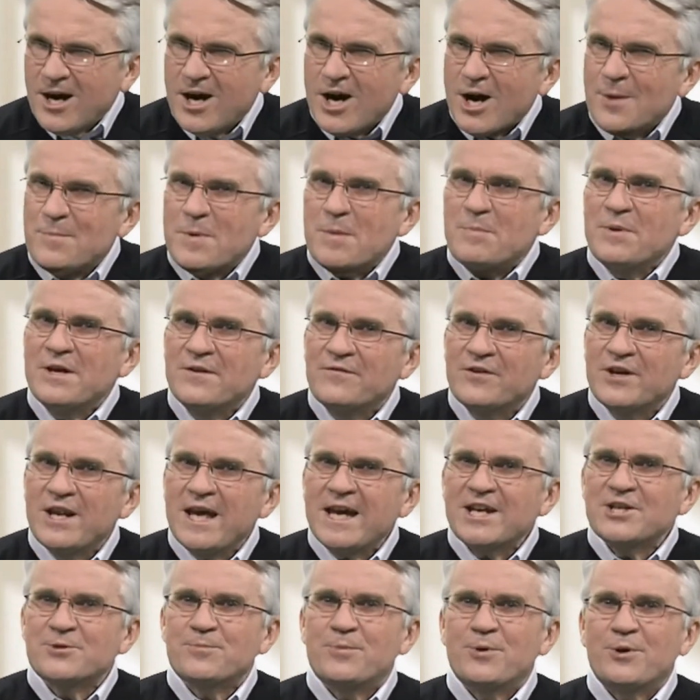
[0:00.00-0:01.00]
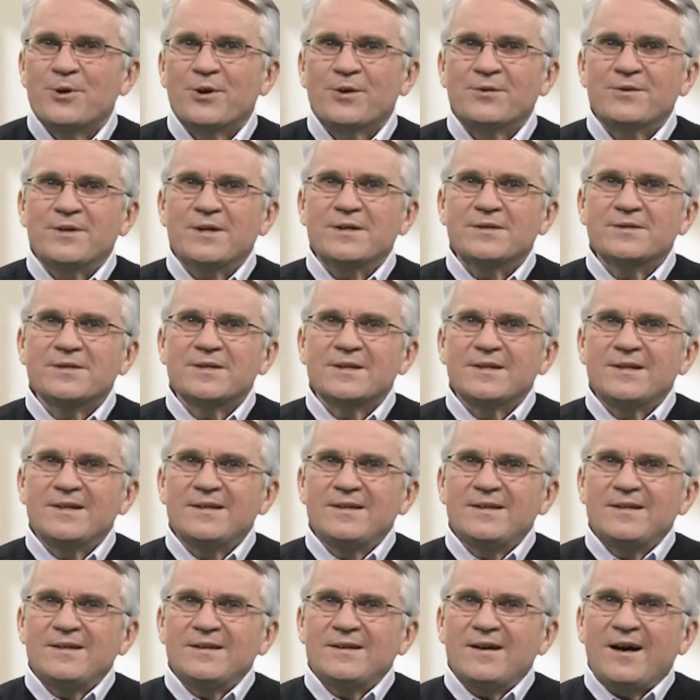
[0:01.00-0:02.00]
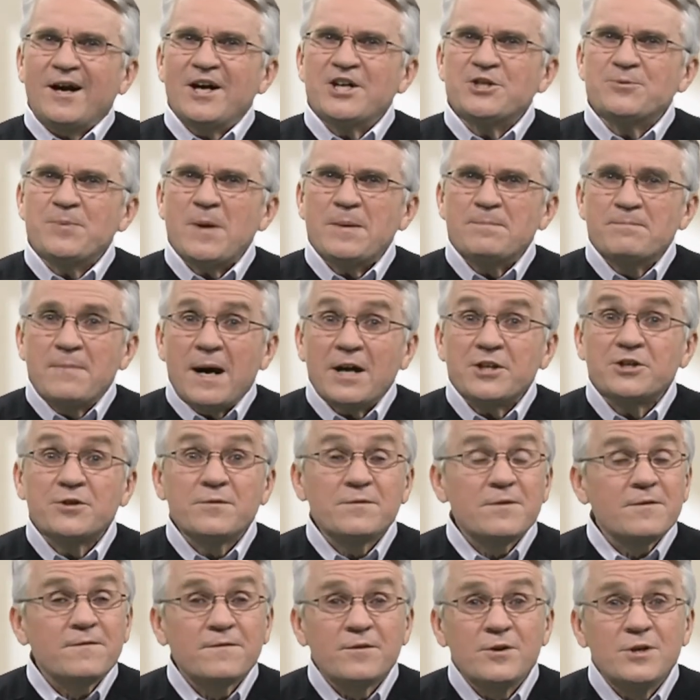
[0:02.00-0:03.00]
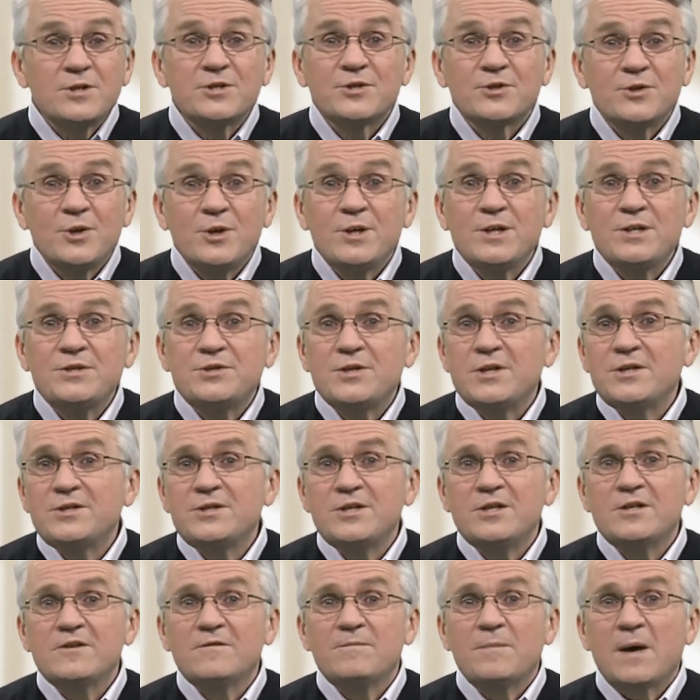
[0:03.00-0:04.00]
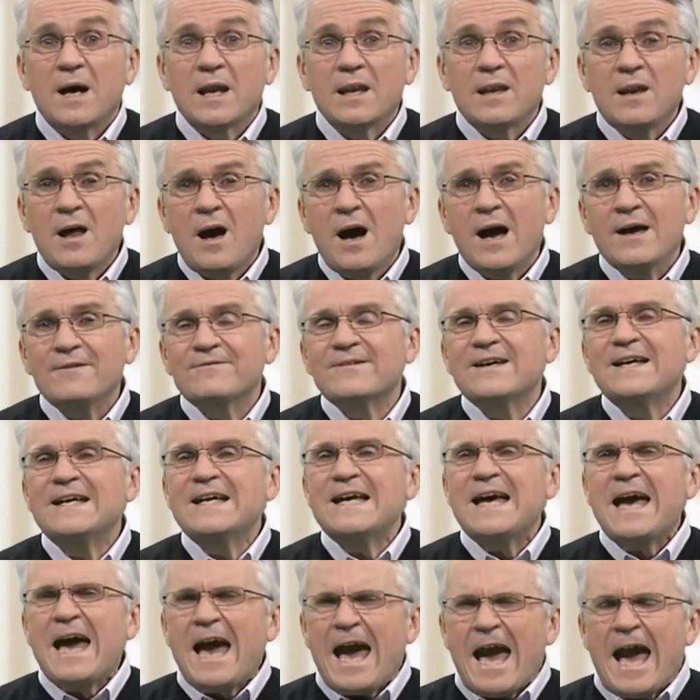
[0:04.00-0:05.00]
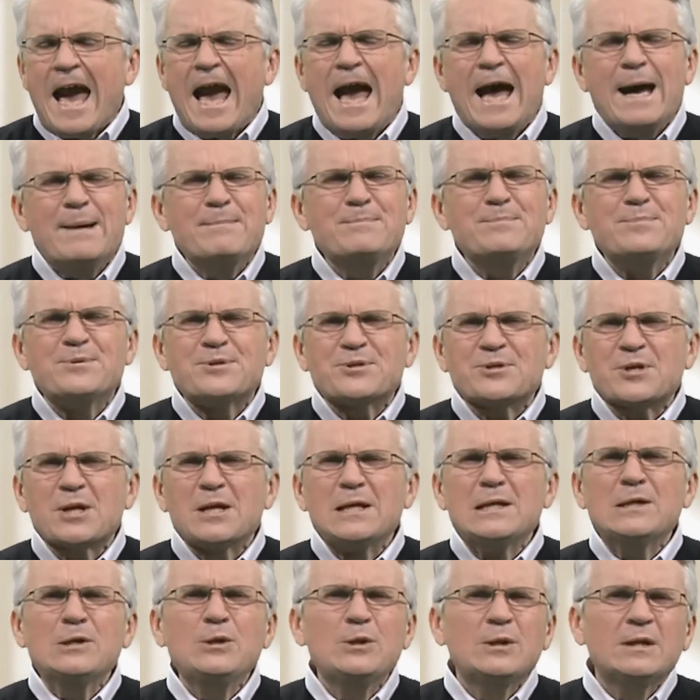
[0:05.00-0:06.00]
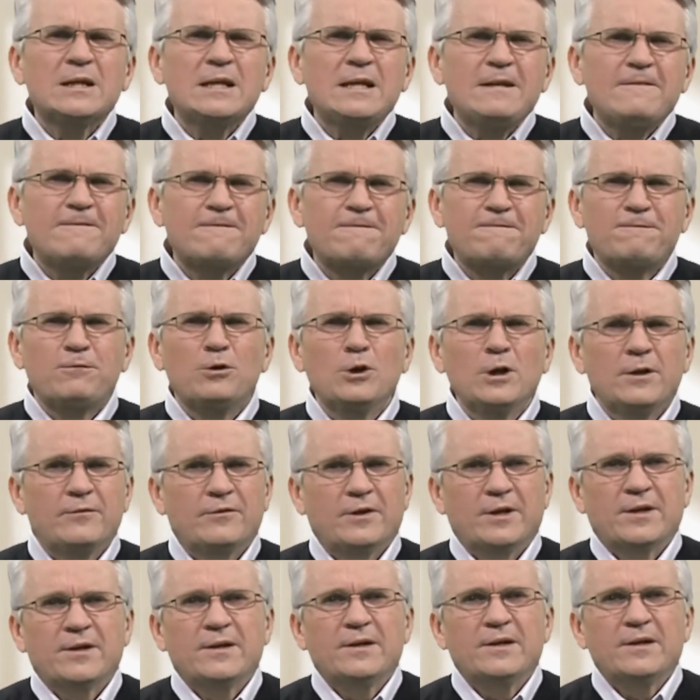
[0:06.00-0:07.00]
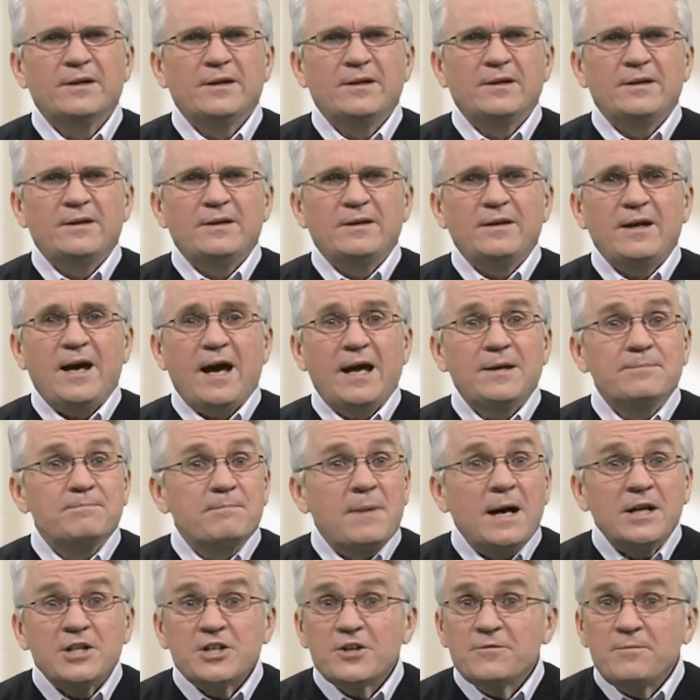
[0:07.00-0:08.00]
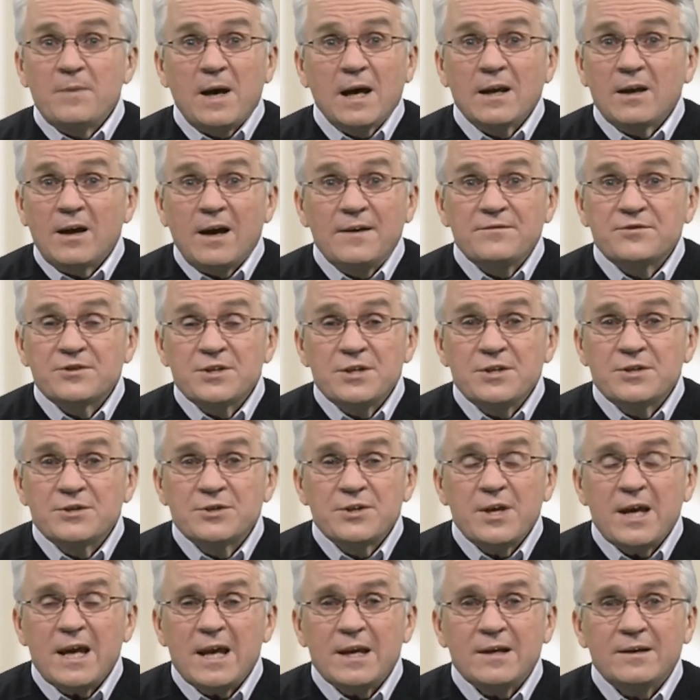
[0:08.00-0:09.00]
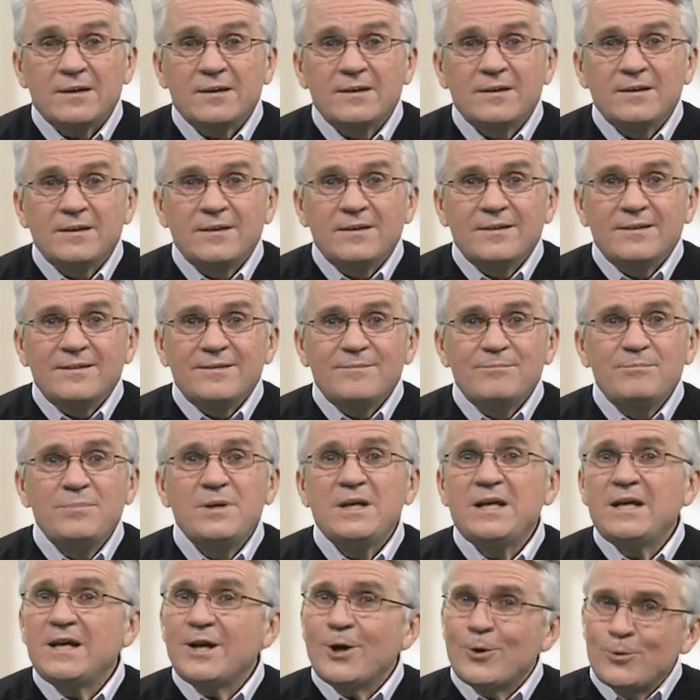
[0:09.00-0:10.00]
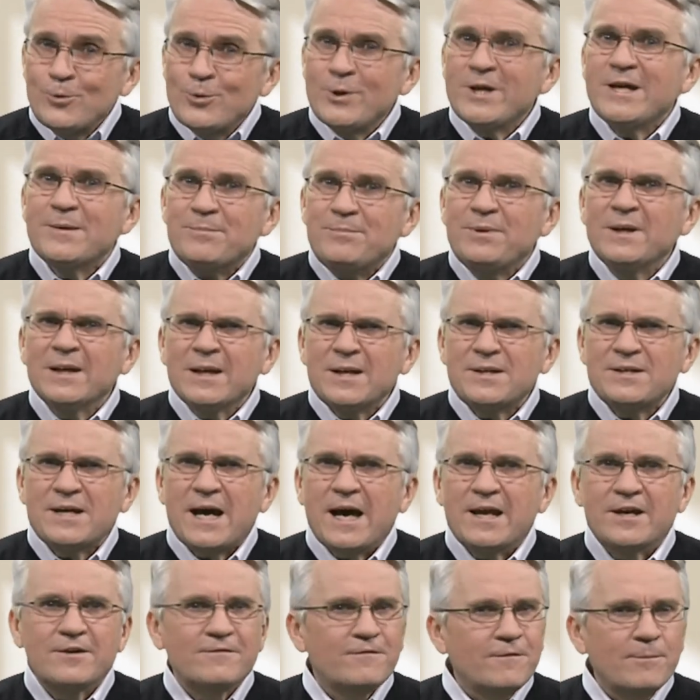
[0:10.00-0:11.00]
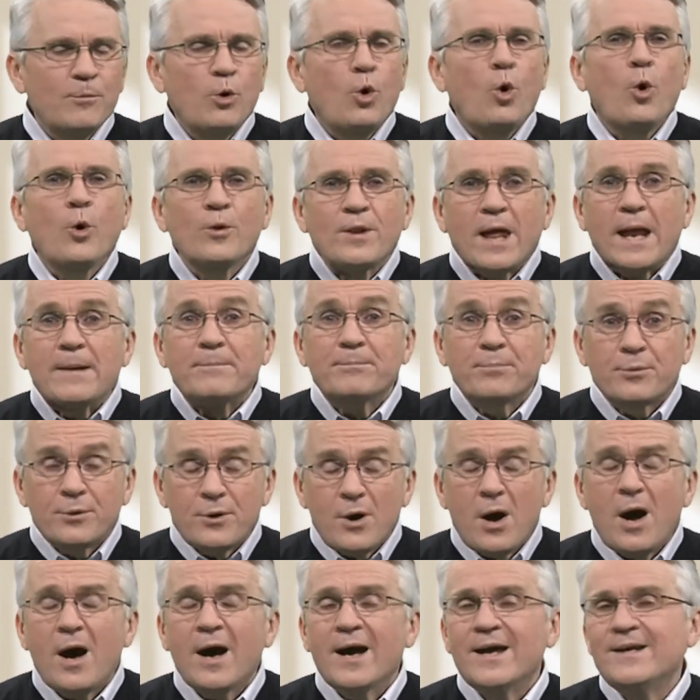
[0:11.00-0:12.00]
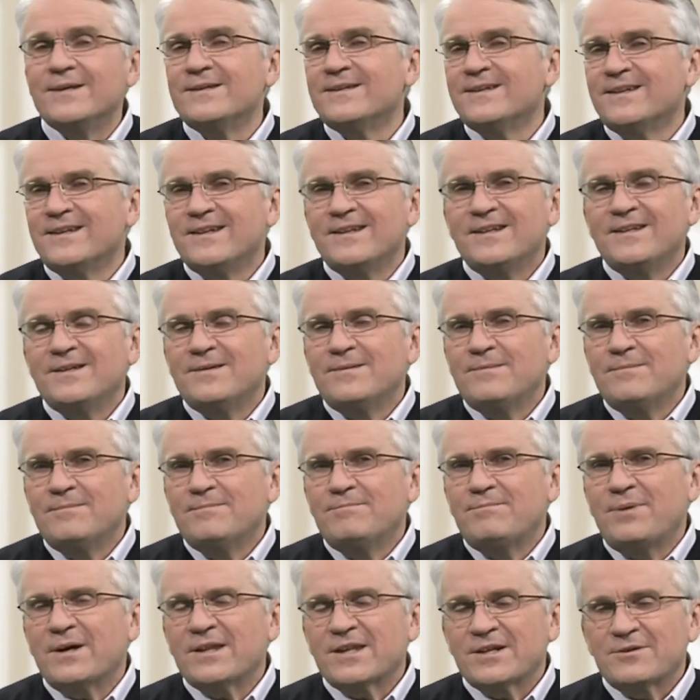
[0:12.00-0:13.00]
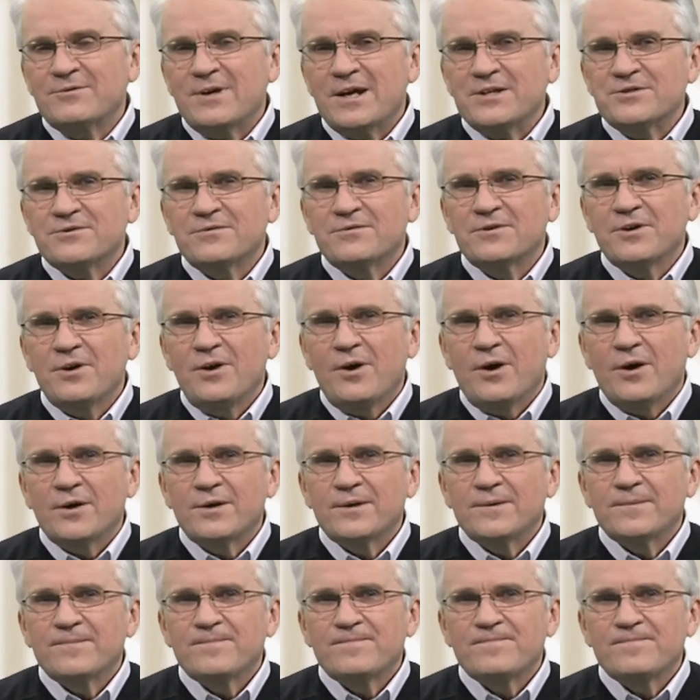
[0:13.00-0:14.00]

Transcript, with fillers: I'm a bit of an expert on this. I spent much of the first 36 years of my life absolutely full of it, and much of my life since then being rehabilitated from all that pride by the grace of God.